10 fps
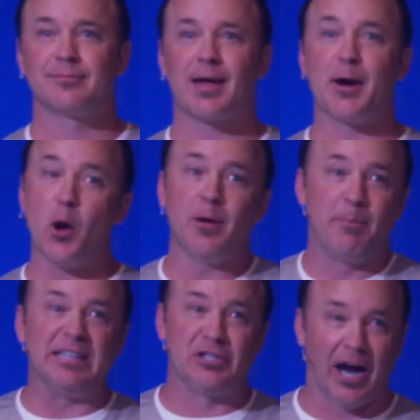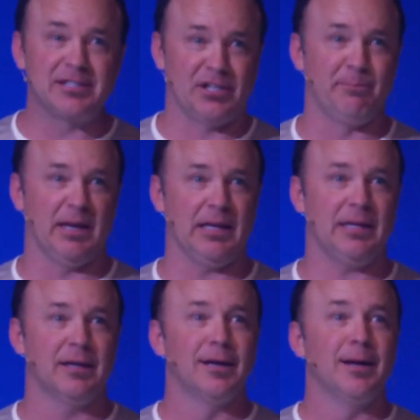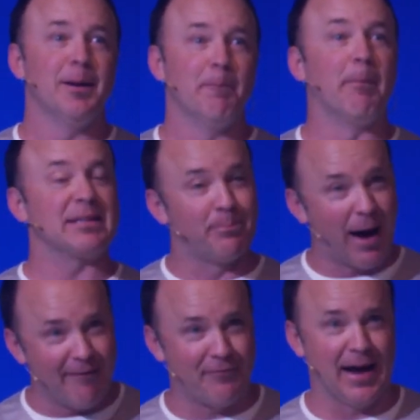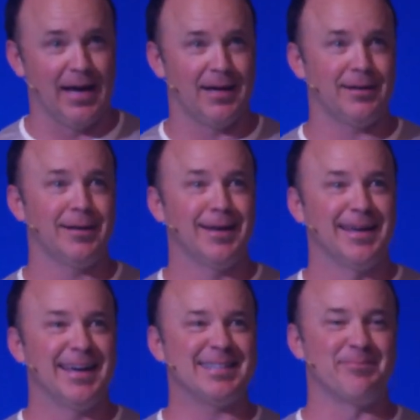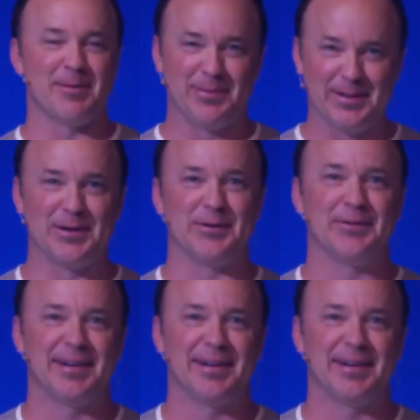I know you'd be judging me, but it's my fan. That's my pillow.